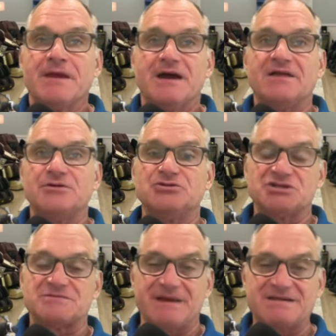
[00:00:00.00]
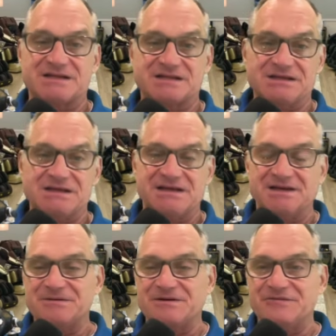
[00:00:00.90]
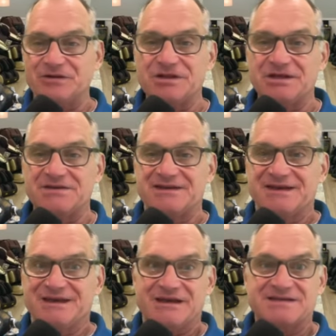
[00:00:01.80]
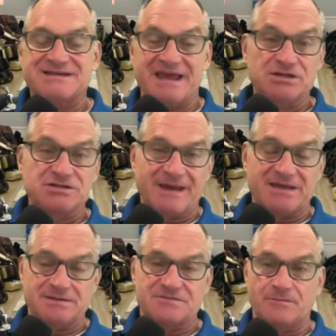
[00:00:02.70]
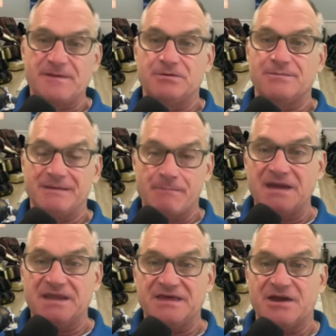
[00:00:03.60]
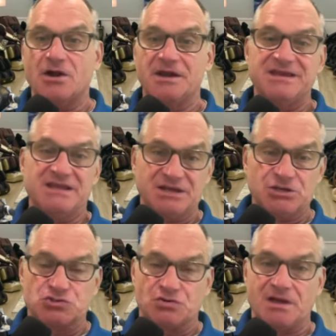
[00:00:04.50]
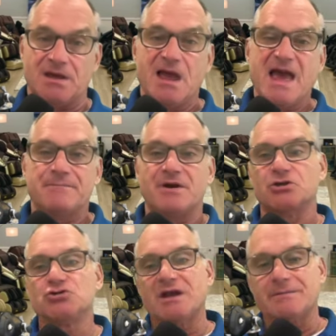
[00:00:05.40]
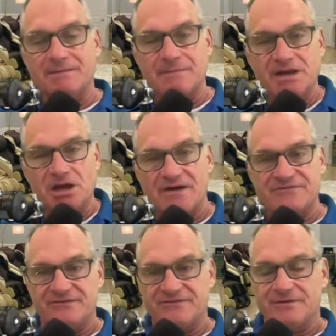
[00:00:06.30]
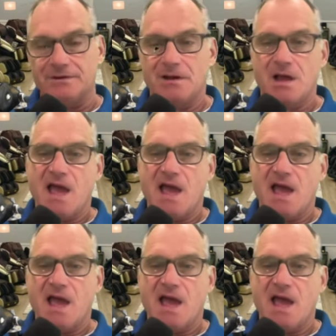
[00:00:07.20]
Uh, they're just basically uh, affiliate uh, sales mechanisms for people to make money that aren't in the industry but are trying to make money off of uh,